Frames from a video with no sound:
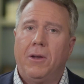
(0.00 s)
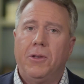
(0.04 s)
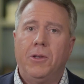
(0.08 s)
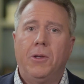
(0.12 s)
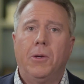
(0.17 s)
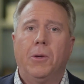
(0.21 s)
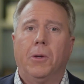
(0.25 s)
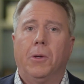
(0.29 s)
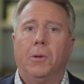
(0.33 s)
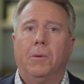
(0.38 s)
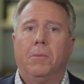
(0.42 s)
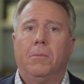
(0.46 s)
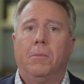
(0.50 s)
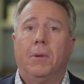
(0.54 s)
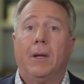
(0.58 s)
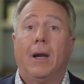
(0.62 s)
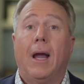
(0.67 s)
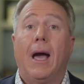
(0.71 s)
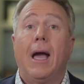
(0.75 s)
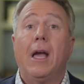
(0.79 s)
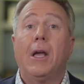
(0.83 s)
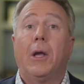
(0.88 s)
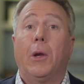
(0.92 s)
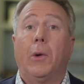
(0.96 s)
you, but
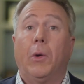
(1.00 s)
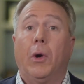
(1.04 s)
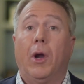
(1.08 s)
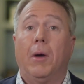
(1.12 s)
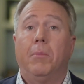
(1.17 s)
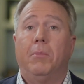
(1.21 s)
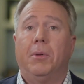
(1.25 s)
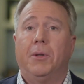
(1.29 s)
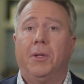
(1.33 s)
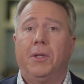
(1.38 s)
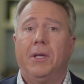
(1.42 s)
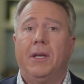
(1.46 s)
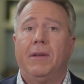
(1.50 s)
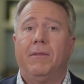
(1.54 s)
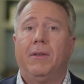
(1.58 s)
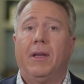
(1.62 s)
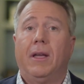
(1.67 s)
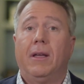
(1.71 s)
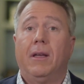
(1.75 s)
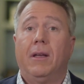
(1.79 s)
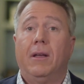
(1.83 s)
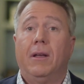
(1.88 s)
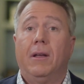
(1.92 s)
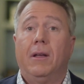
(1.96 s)
I grew up
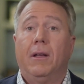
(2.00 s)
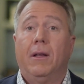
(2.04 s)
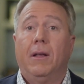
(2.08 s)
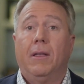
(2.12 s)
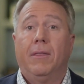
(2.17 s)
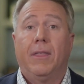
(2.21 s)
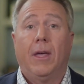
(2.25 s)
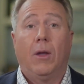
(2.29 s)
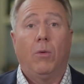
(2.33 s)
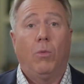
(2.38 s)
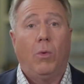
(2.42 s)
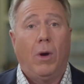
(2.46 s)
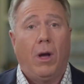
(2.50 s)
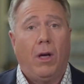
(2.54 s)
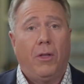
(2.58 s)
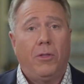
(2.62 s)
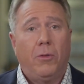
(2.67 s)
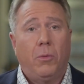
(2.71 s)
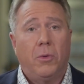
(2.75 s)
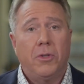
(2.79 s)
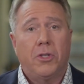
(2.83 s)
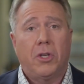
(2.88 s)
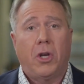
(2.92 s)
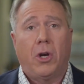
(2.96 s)
believing that wealth
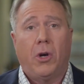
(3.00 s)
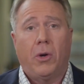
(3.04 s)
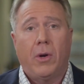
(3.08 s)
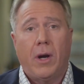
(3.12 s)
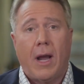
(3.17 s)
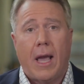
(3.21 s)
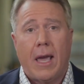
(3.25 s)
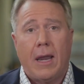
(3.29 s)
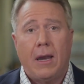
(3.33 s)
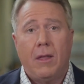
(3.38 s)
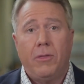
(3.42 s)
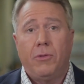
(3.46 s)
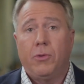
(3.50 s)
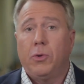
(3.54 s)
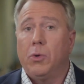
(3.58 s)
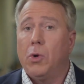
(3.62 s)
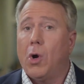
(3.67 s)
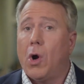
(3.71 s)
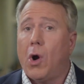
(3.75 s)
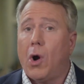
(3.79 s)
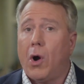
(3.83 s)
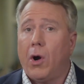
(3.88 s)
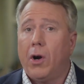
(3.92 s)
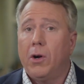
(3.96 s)
was created through
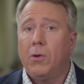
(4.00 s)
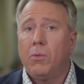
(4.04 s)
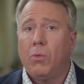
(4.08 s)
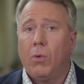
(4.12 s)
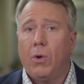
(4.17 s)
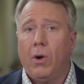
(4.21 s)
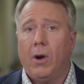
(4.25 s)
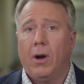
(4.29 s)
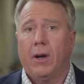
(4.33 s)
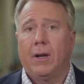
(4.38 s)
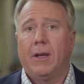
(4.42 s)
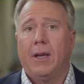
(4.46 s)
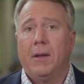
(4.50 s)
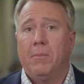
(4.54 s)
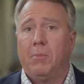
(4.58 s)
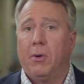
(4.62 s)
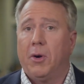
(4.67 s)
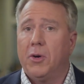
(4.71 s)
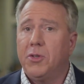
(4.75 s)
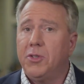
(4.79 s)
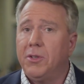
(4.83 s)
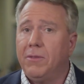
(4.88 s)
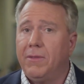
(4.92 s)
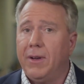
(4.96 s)
hard work and
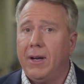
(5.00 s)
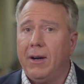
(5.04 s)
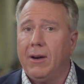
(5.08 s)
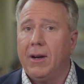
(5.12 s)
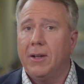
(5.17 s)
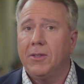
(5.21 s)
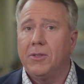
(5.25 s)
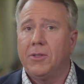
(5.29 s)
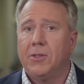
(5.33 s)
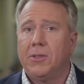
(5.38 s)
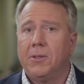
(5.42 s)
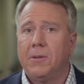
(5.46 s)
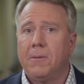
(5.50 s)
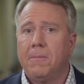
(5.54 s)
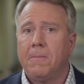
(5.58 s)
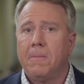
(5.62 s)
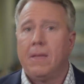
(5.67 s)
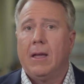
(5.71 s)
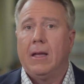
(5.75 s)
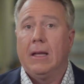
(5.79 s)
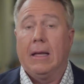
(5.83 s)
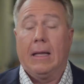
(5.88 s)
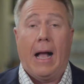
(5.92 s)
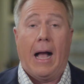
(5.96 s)
perseverance.
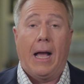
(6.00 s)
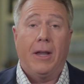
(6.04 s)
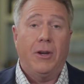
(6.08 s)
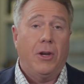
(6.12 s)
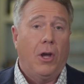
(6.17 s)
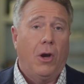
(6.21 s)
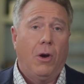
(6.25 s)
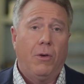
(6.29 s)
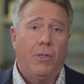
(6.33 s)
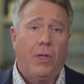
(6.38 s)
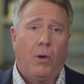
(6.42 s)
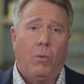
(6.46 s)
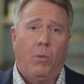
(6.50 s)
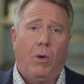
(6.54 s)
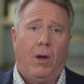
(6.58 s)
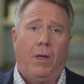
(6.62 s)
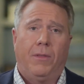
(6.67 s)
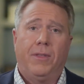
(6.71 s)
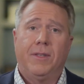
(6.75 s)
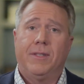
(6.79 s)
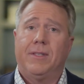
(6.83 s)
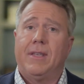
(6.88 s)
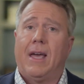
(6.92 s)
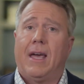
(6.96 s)
I know that
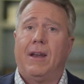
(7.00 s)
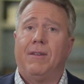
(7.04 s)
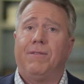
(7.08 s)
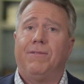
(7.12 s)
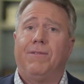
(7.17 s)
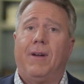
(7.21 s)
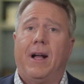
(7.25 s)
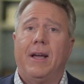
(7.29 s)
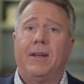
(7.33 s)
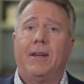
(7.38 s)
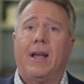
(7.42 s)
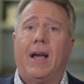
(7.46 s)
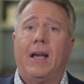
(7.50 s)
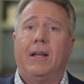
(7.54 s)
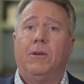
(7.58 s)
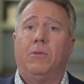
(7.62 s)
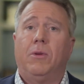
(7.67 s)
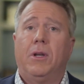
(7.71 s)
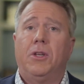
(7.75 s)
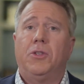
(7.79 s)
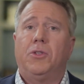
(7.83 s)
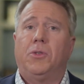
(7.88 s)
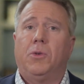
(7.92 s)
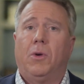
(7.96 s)
wealth is not a finite
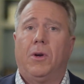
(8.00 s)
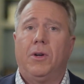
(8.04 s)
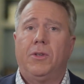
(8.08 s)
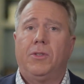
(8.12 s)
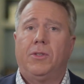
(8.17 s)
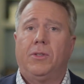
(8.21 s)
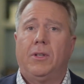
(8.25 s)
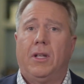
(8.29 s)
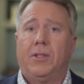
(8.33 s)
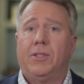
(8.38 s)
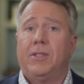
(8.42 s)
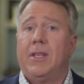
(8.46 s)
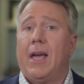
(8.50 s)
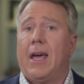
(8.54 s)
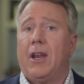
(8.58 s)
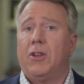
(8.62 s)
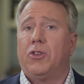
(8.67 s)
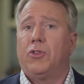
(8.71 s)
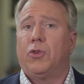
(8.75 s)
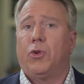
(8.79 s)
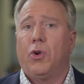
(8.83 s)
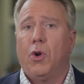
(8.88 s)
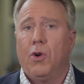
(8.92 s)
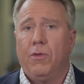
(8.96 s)
resource. It's not a
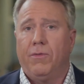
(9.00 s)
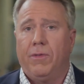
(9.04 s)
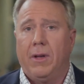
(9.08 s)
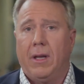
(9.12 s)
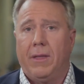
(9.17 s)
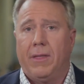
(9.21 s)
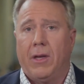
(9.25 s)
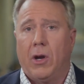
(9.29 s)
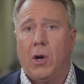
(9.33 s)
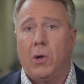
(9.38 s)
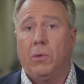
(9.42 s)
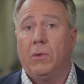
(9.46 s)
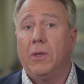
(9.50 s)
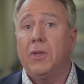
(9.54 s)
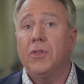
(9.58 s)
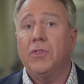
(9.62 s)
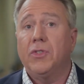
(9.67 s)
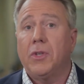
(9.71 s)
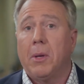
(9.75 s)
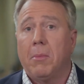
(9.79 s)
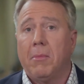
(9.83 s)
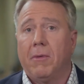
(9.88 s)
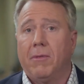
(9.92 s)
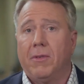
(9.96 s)
trophy that only
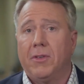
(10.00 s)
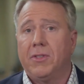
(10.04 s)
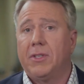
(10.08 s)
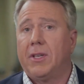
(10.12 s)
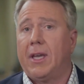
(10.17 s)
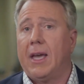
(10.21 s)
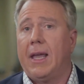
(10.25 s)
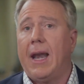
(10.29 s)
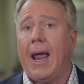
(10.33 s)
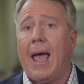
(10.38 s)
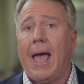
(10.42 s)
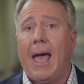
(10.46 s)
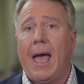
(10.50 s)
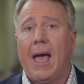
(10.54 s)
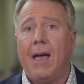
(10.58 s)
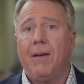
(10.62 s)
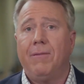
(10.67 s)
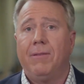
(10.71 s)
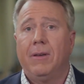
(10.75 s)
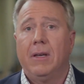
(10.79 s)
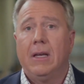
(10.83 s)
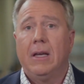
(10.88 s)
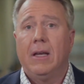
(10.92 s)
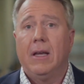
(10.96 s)
some of us can
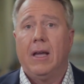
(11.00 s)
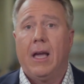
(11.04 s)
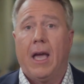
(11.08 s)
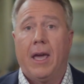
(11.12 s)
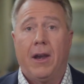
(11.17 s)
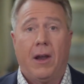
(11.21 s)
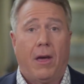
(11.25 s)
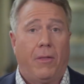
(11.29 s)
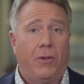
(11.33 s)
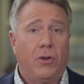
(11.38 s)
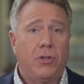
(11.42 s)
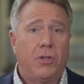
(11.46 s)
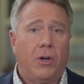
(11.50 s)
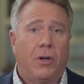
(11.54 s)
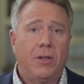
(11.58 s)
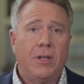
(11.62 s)
have and others are